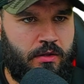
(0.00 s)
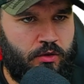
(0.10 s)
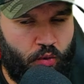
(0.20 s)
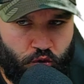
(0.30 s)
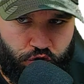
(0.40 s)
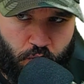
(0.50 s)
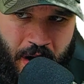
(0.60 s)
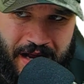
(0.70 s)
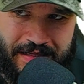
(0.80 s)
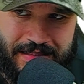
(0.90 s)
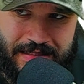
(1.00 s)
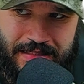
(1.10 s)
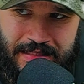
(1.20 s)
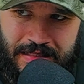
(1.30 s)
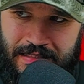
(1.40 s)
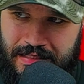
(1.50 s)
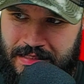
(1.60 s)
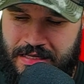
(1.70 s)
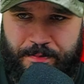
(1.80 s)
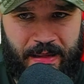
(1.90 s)
Those who had
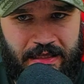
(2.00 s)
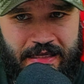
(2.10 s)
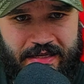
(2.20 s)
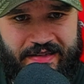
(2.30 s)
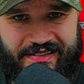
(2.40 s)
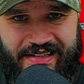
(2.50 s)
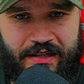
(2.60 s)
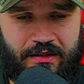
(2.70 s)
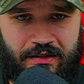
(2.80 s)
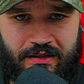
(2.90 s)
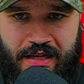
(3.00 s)
the ability to